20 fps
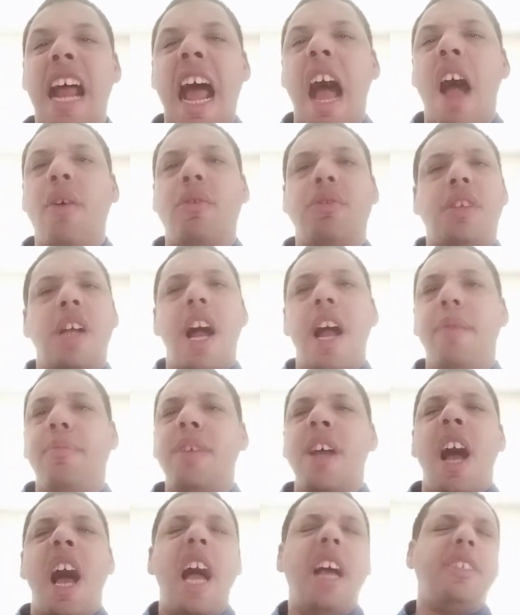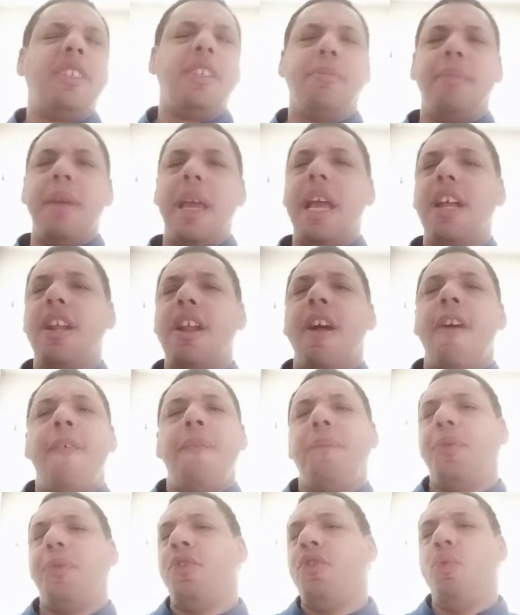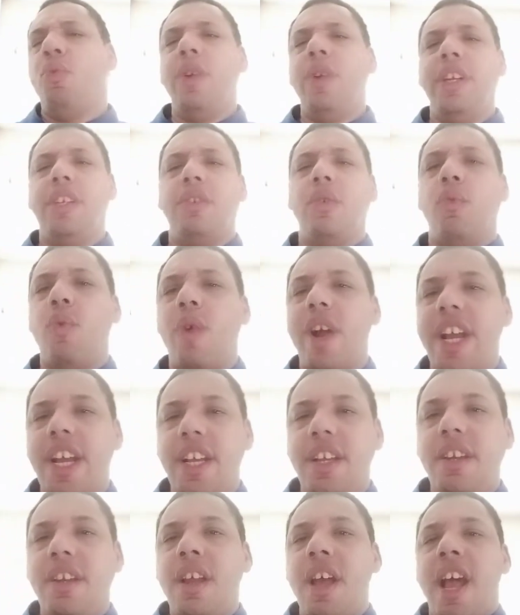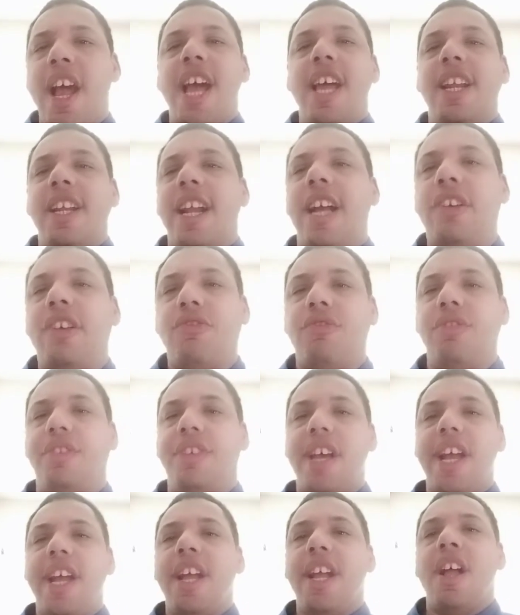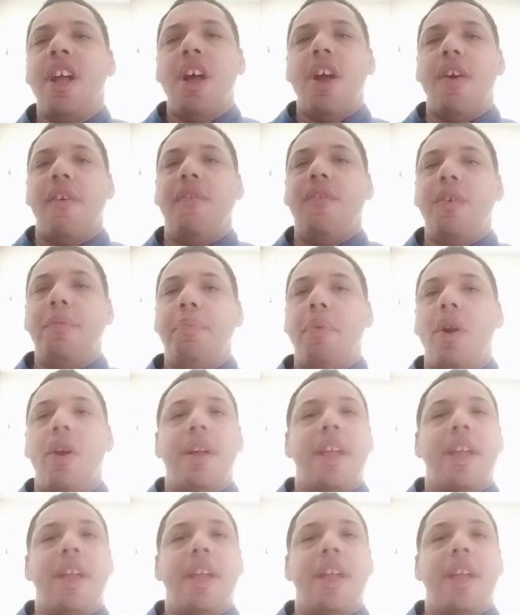I was hyped. I said, man, 2 weeks of waiting and an extra day of football.